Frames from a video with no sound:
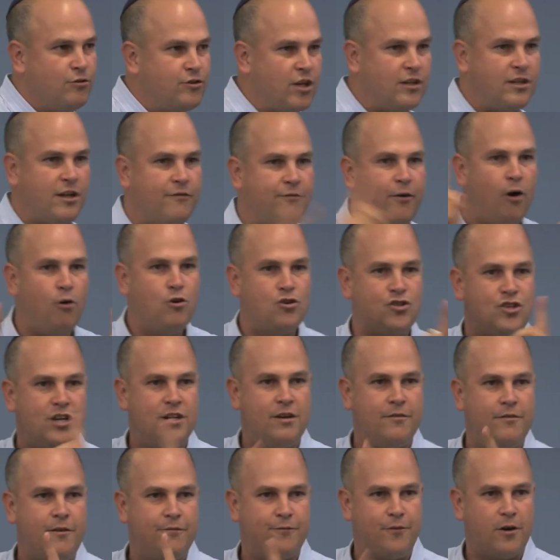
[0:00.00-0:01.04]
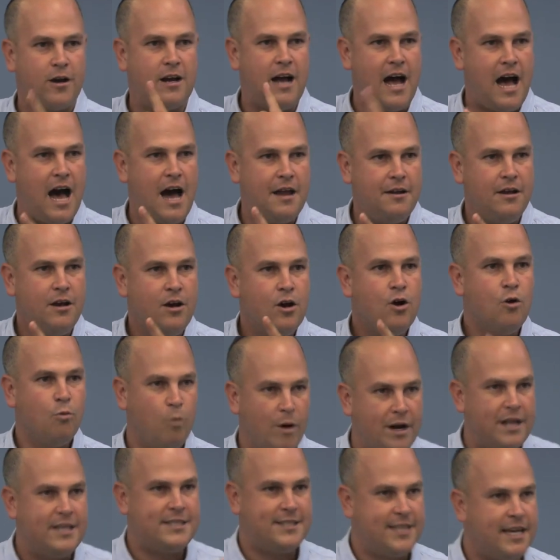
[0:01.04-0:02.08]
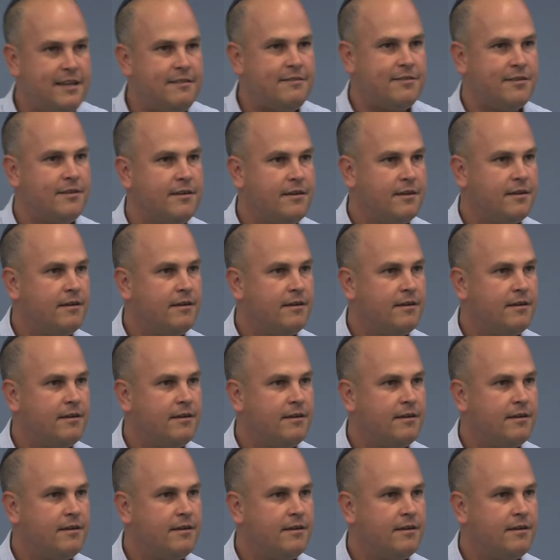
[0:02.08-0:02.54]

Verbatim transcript: to devotion for God. What is it?